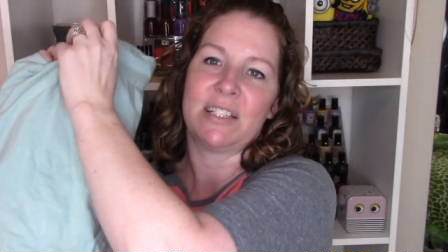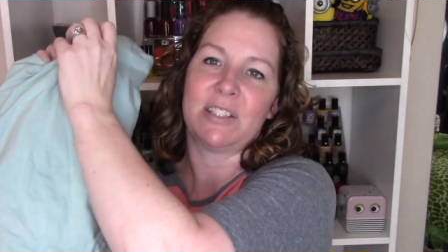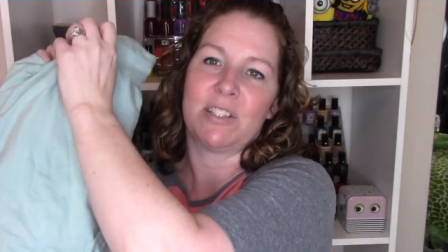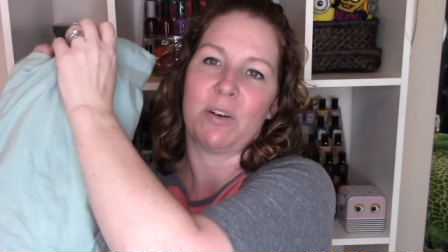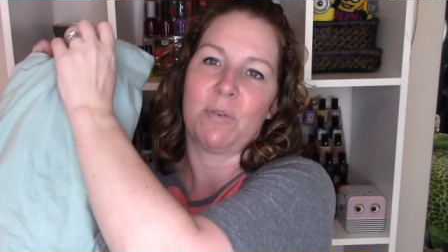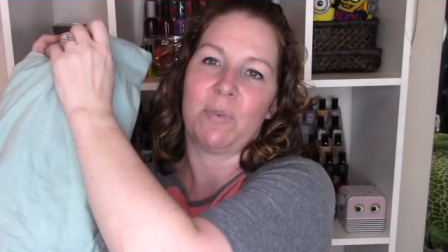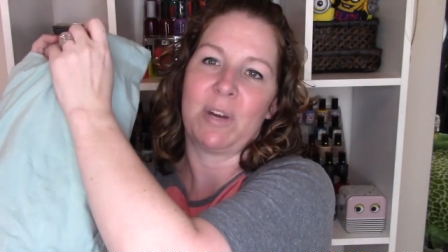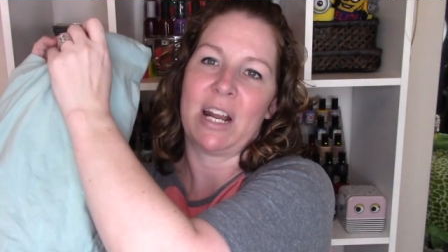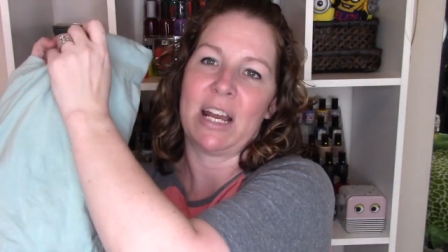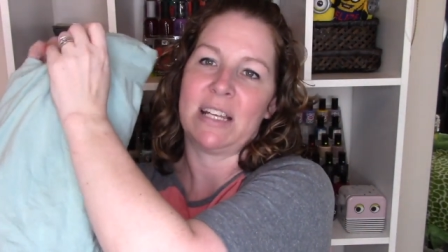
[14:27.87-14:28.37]

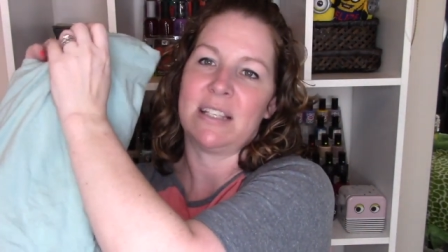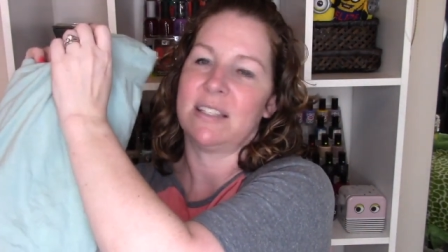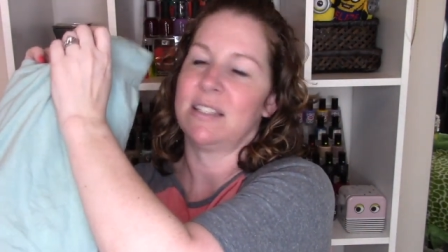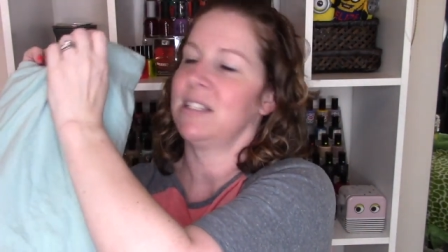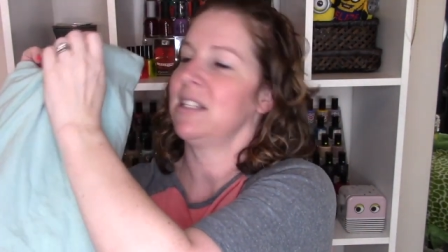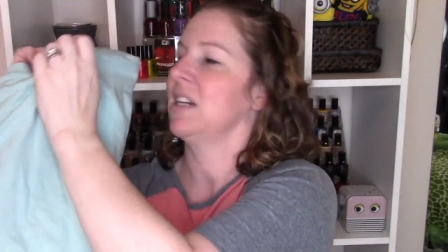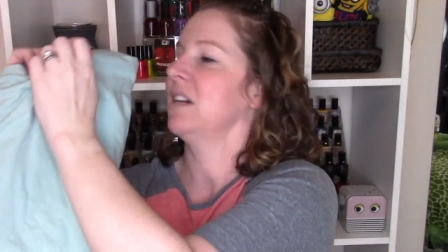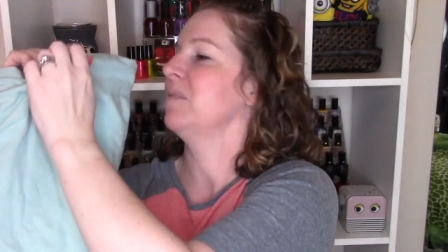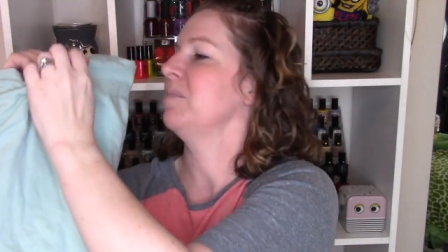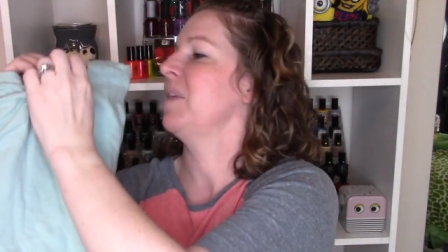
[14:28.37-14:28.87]
so when I
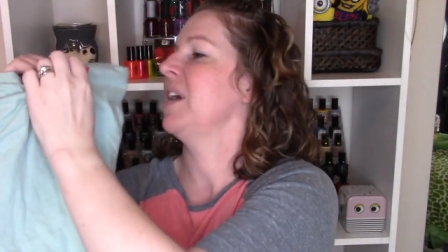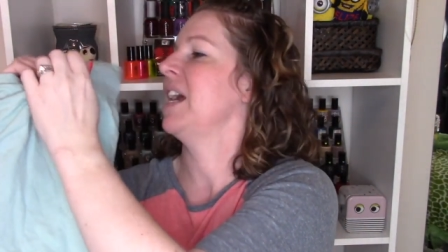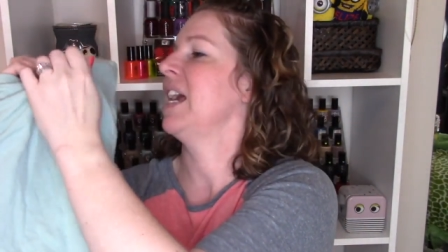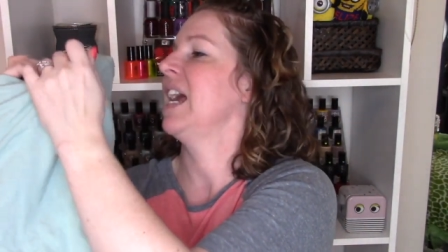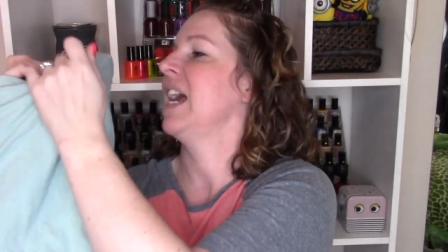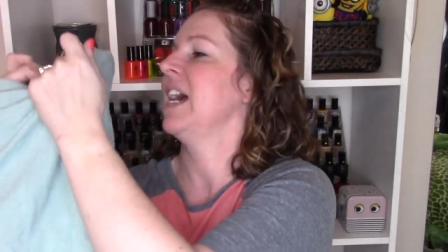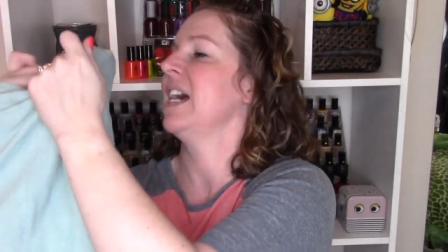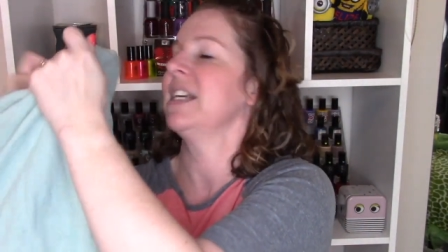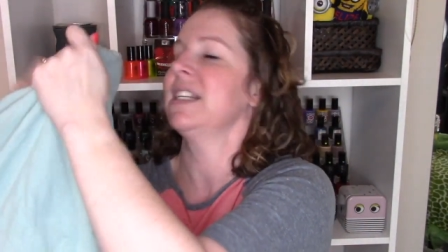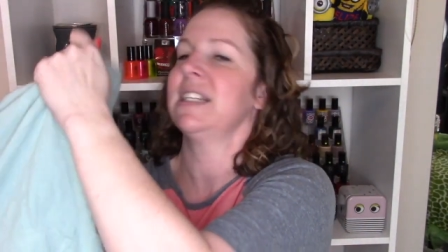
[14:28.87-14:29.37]
stick my
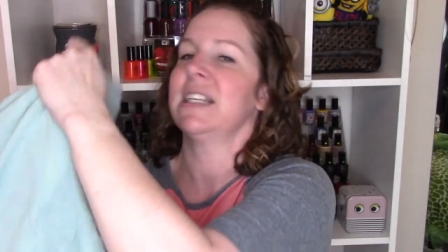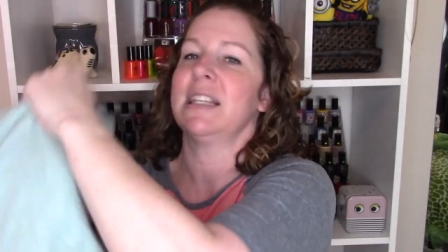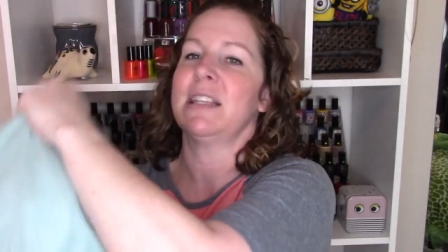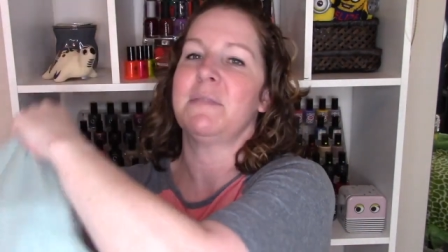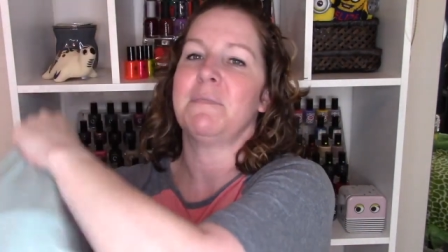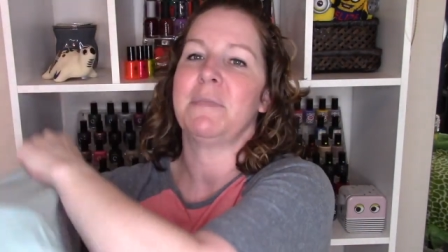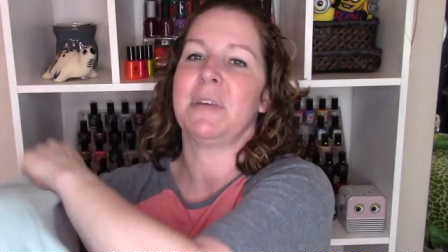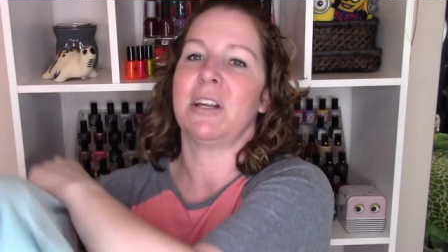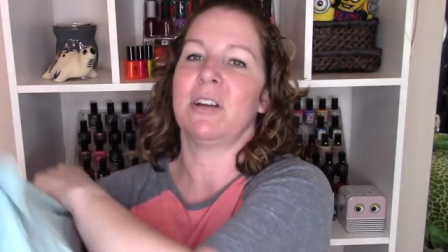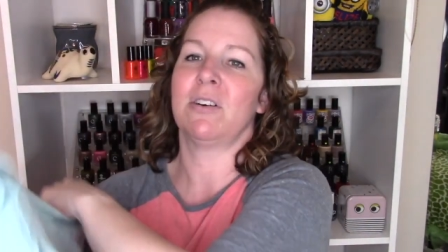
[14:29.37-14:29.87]
hand in
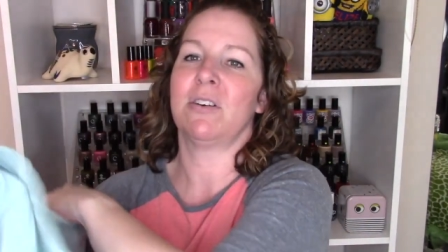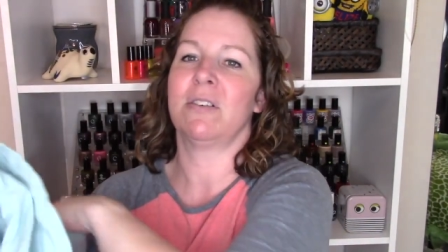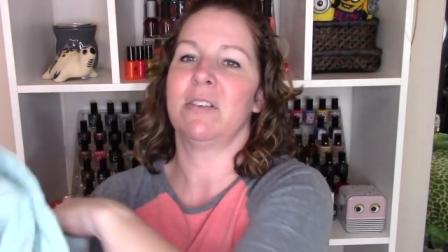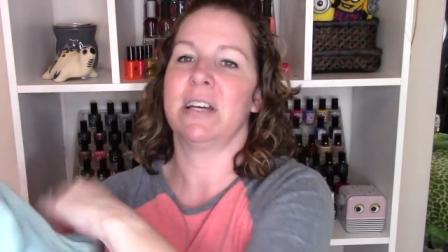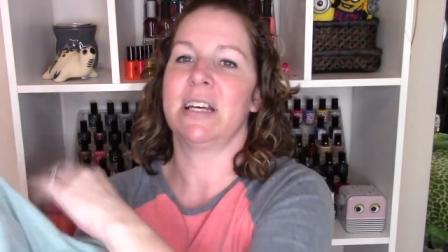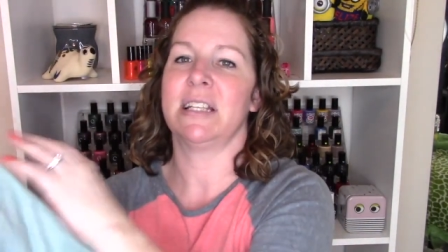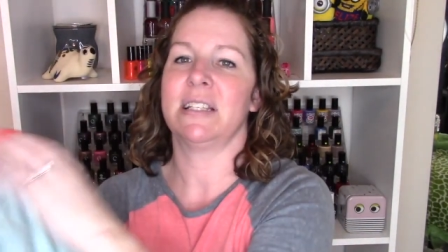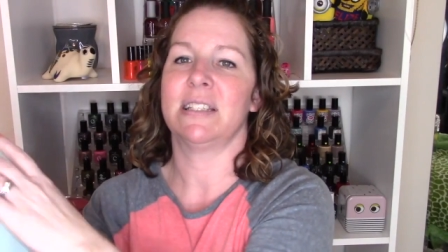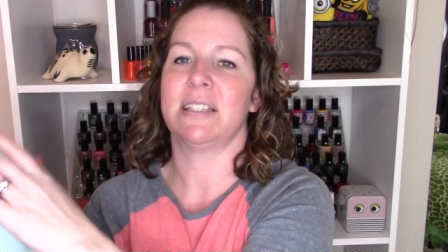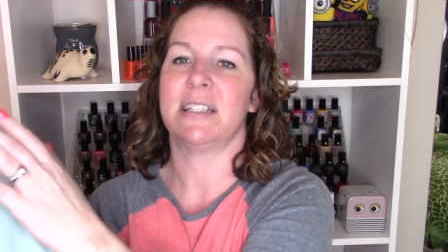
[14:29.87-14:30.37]
the middle,
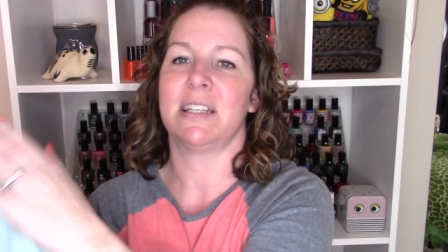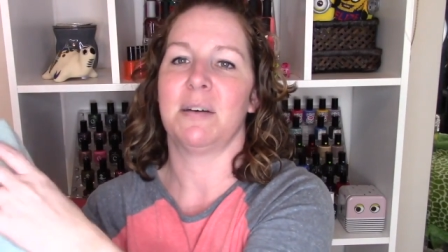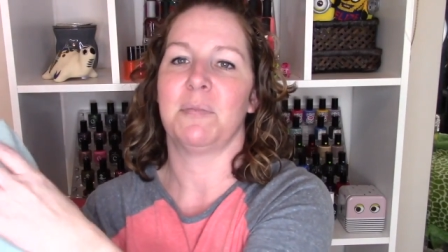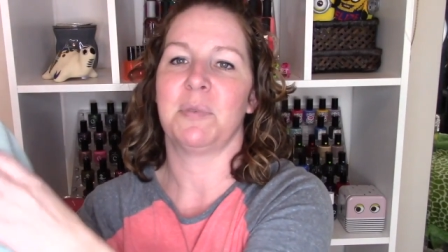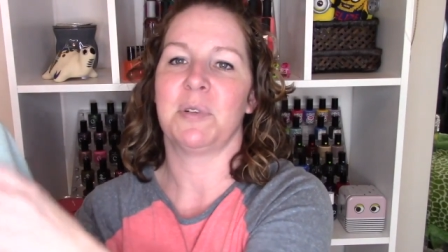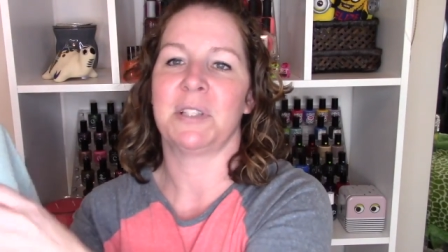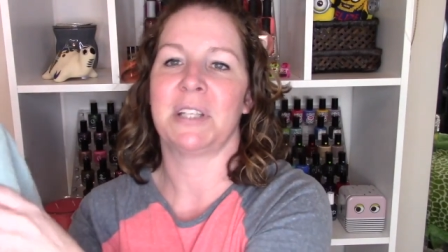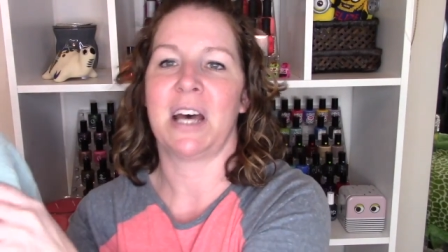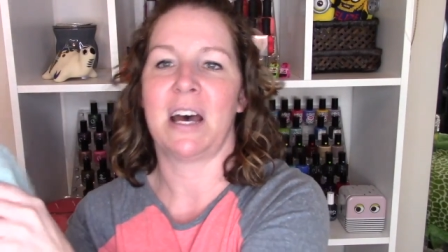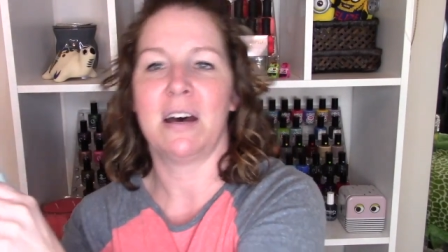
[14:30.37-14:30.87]
it's
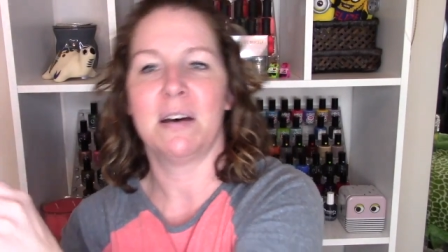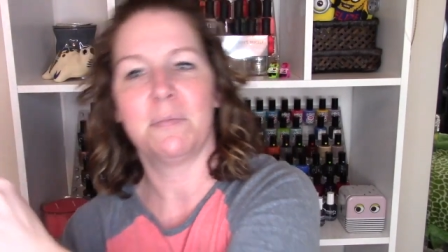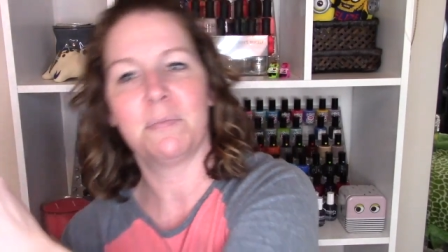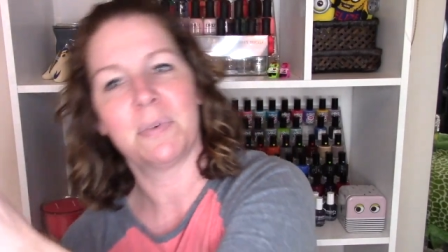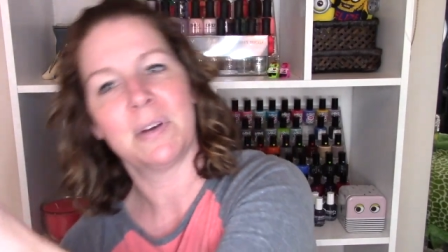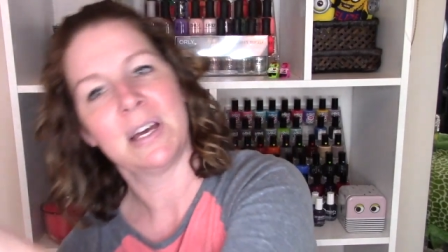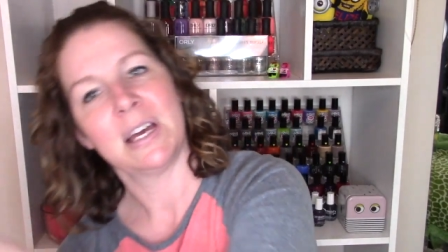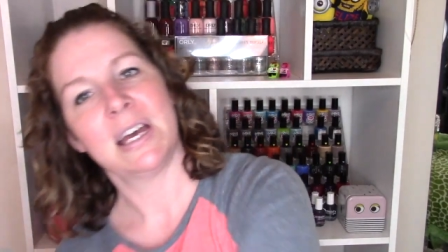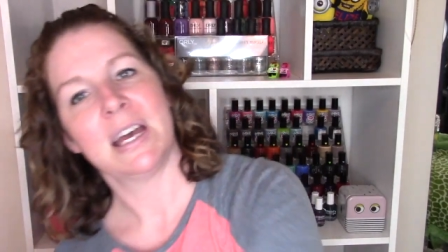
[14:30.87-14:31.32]
doubled up.